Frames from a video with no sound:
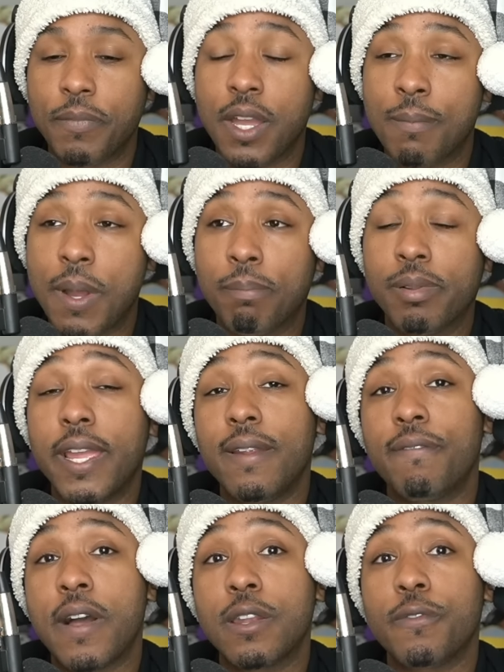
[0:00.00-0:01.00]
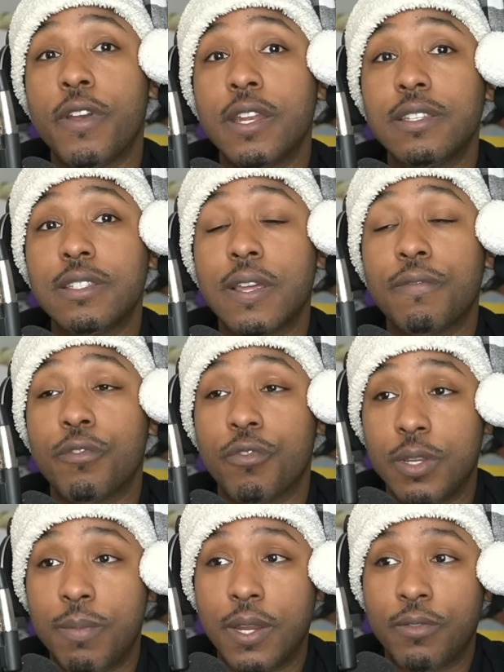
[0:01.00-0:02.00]
I'm playing Final Fantasy VII
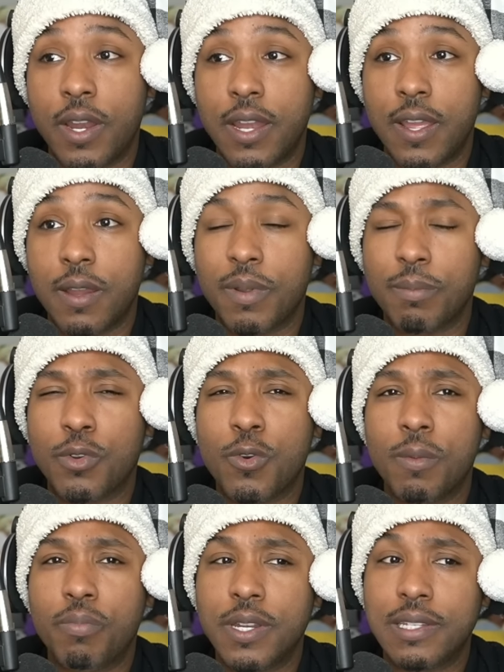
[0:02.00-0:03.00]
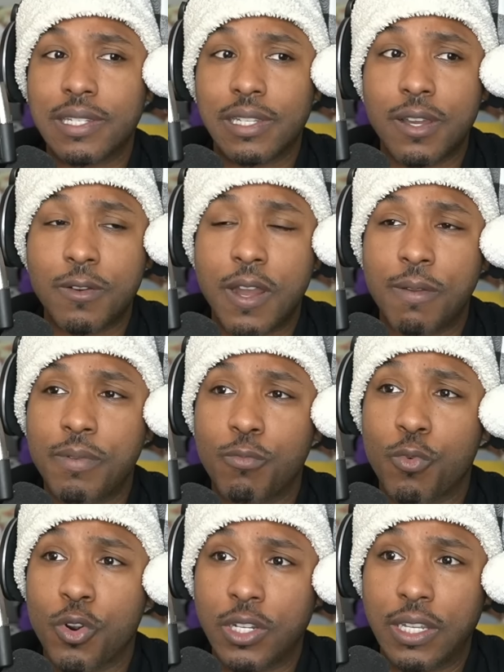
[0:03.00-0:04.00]
Remake right now, but I'm going pretty slow. I've
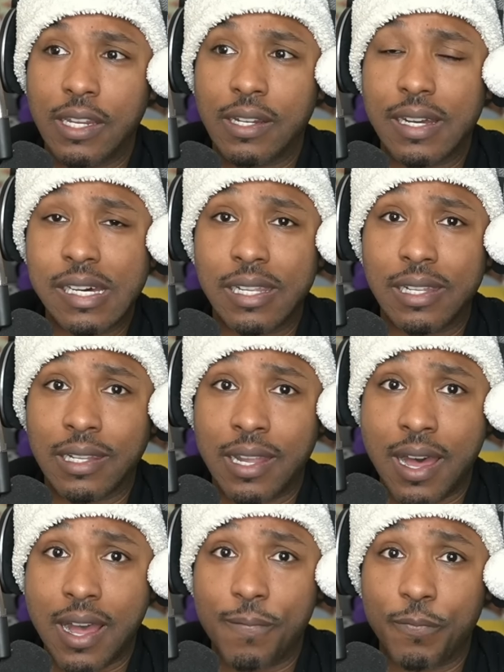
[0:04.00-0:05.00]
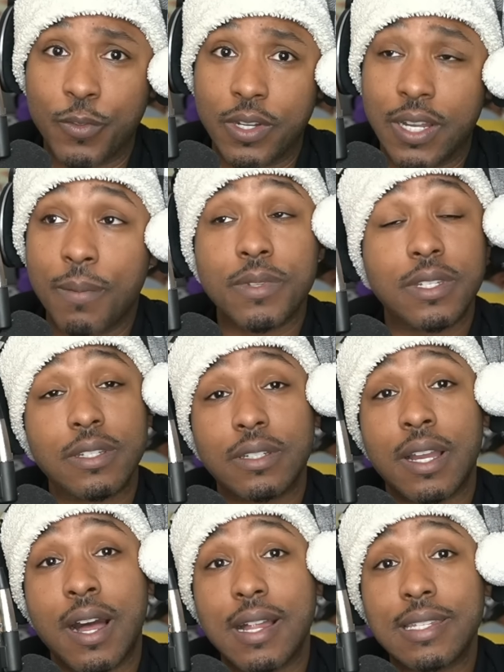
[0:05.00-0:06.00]
been working a lot when it comes to
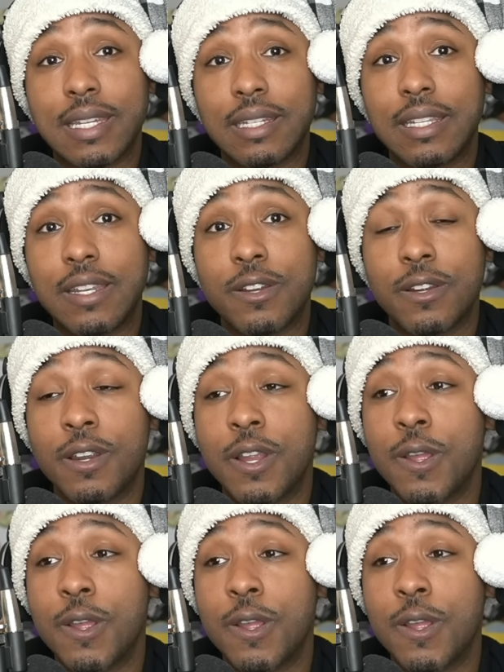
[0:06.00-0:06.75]
content here